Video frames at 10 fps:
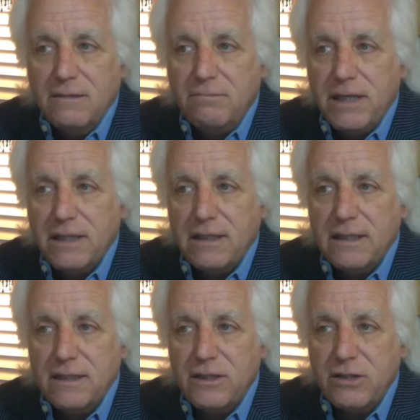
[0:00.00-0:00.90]
But
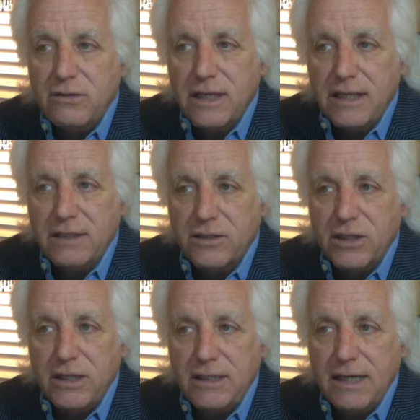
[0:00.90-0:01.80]
do you think
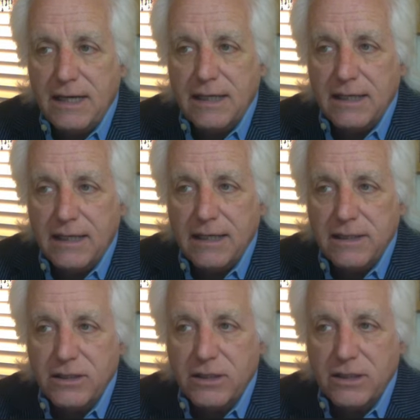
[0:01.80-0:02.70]
GTII
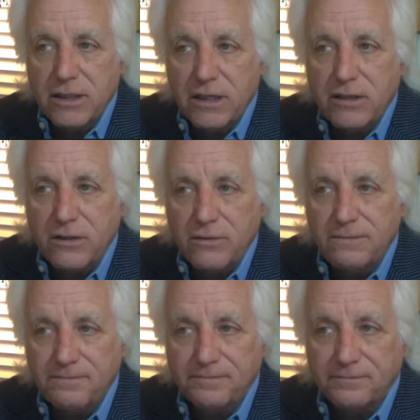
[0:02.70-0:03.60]
is going to go